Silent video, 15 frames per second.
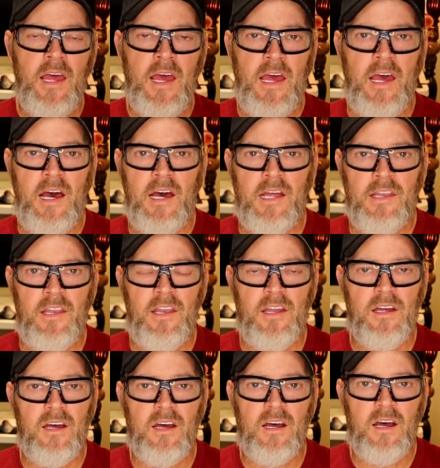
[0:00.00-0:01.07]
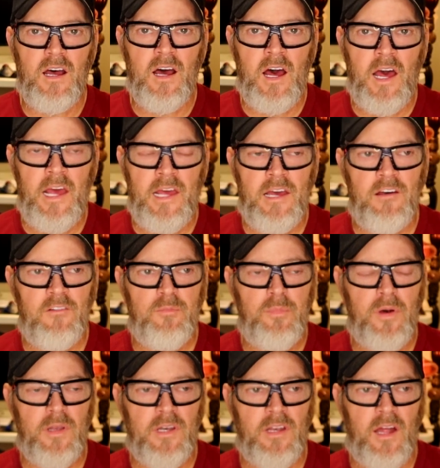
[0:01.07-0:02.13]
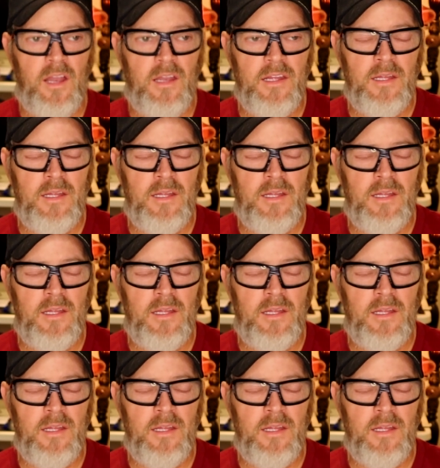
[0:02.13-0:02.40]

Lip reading: And I have put it on